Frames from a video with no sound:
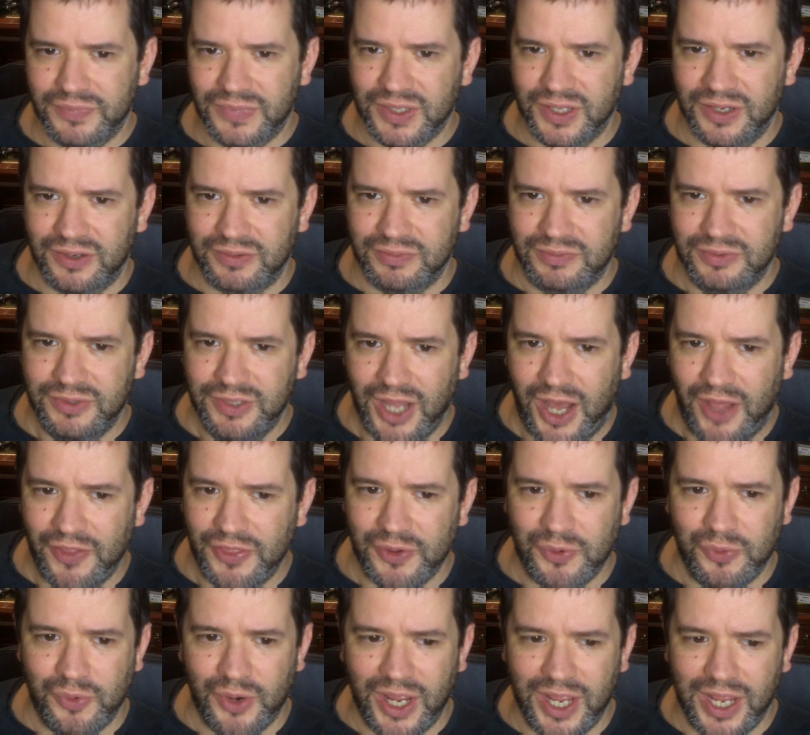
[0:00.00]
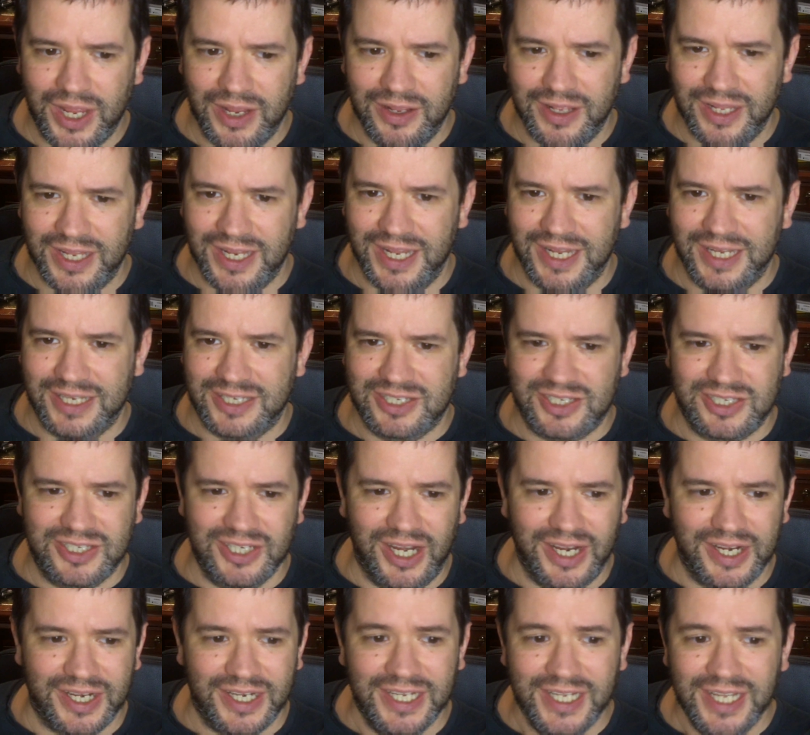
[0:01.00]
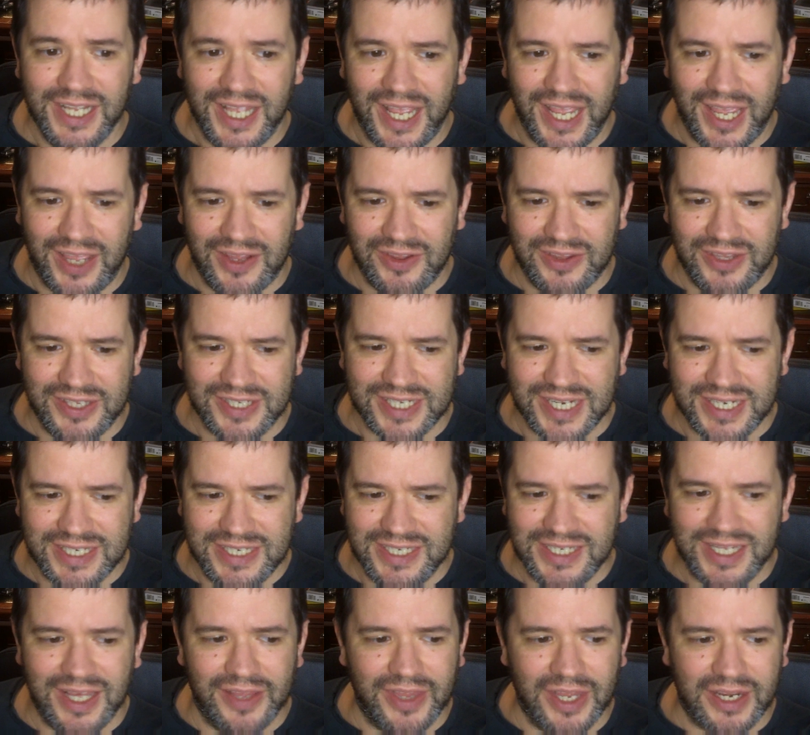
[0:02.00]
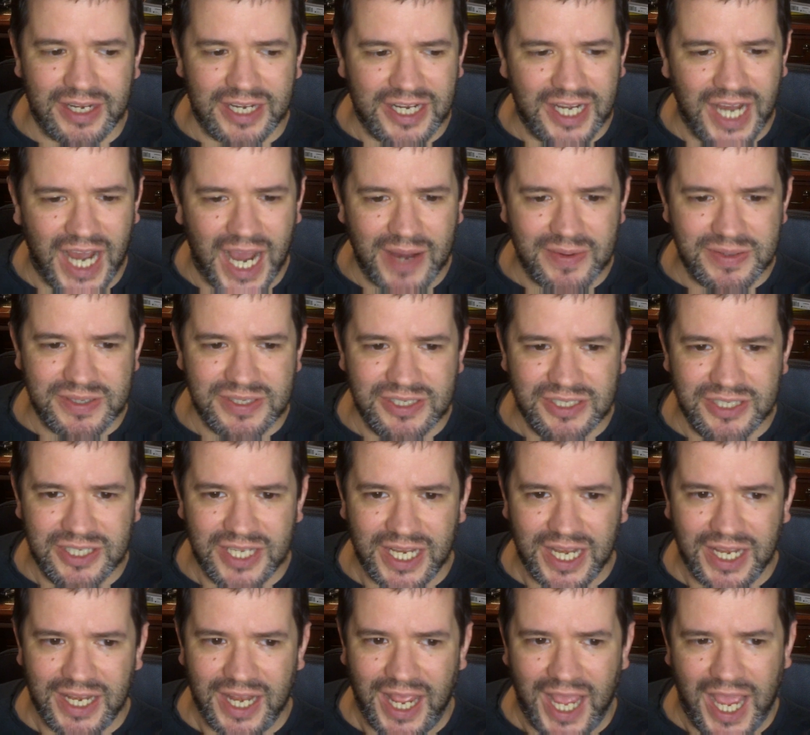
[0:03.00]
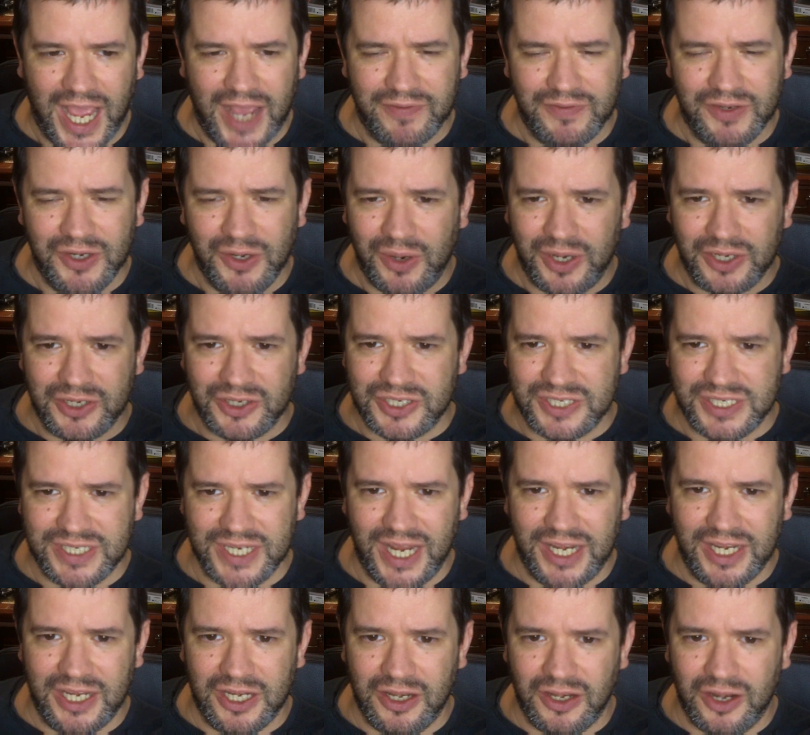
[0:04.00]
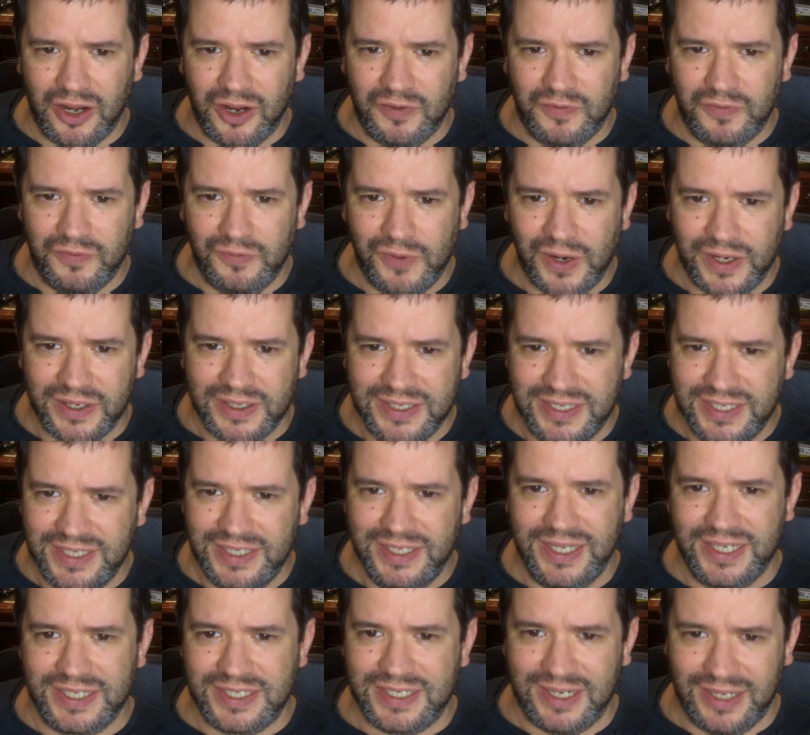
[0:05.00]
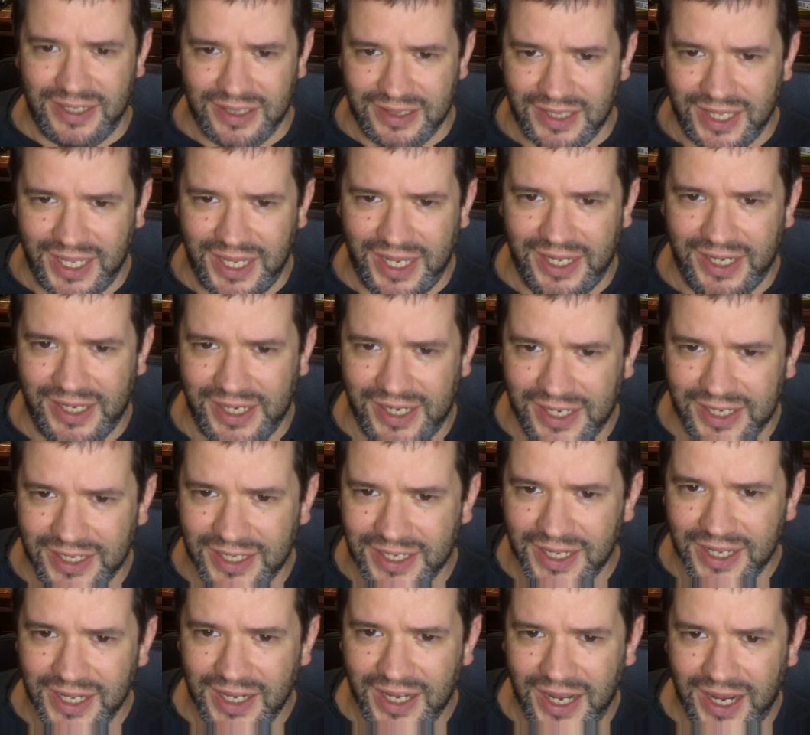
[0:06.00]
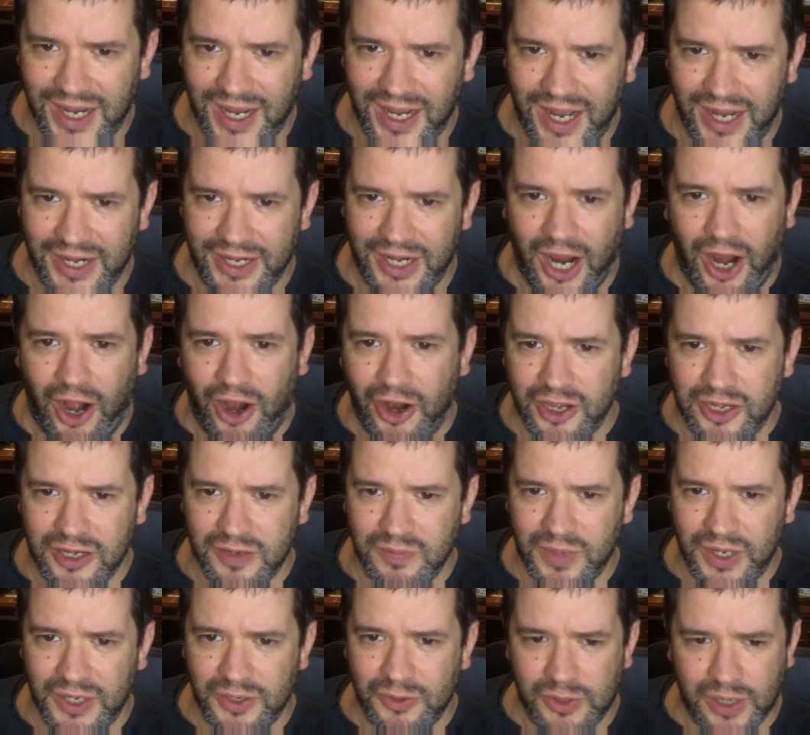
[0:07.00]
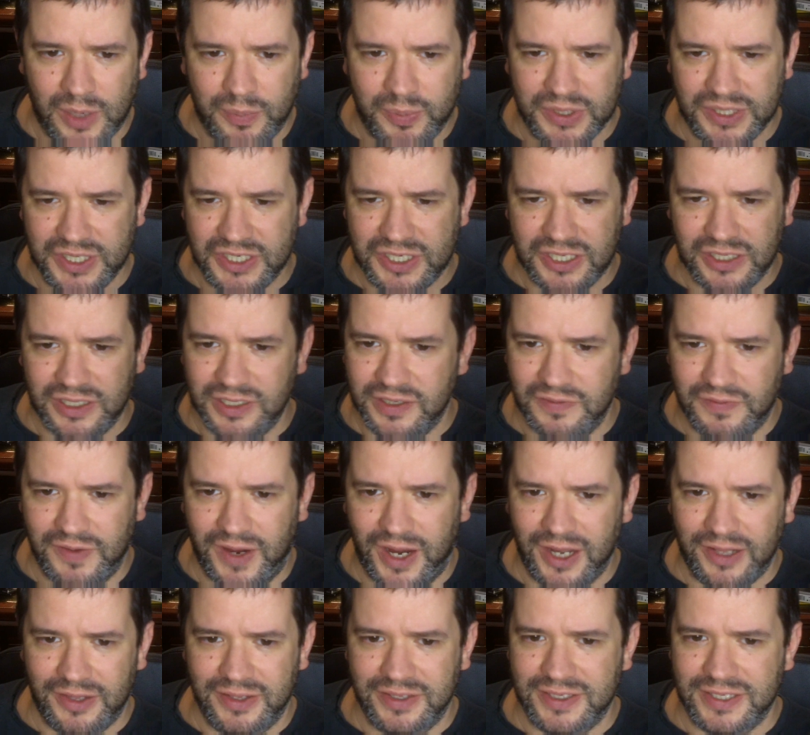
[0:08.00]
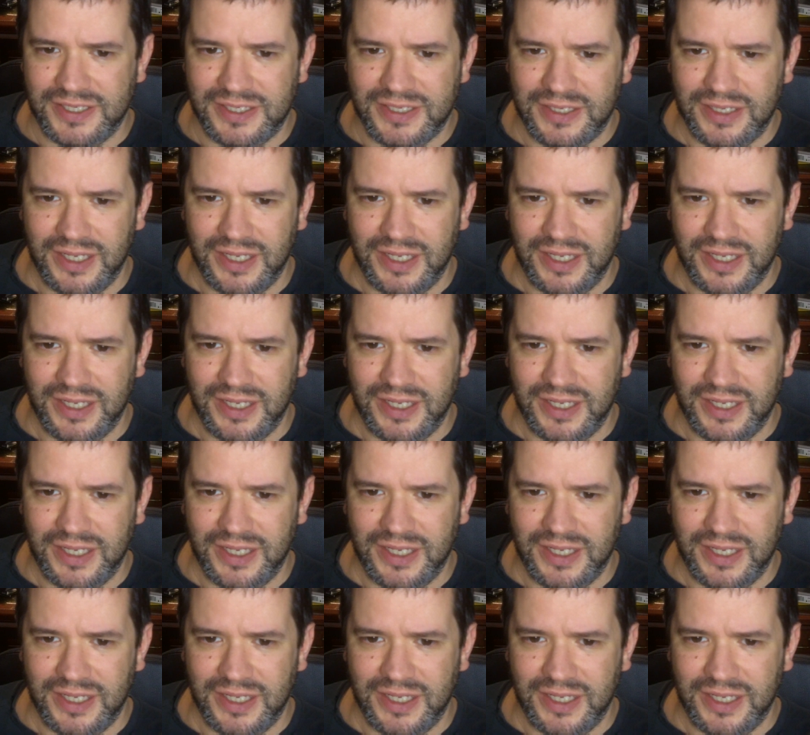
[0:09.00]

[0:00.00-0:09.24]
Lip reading: you know, not the way it's done. And this idea that cops have no understanding of what de-escalating an argument or a potentially violent